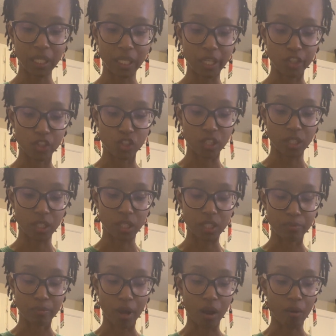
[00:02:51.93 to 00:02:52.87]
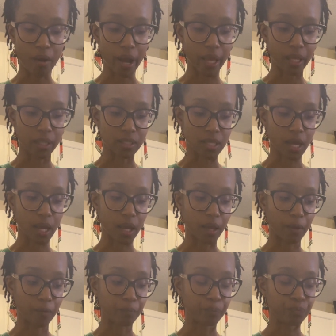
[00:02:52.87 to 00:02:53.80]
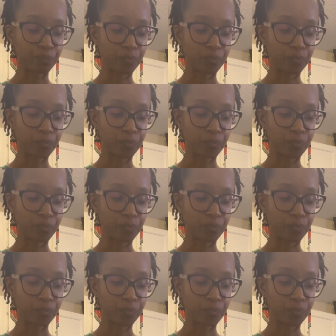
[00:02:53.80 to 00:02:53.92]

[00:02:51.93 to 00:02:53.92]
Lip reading: kitchen, it's my quiet time.